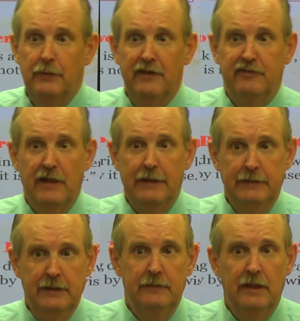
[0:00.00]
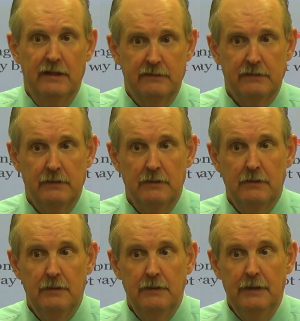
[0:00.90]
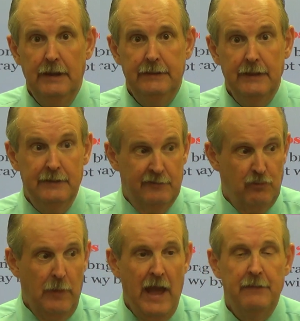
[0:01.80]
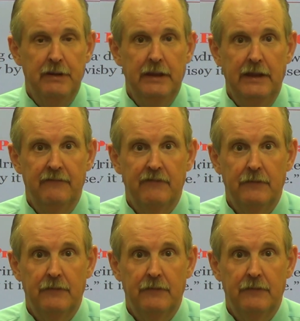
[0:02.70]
that Satan did this. He did this with Adam and Eve.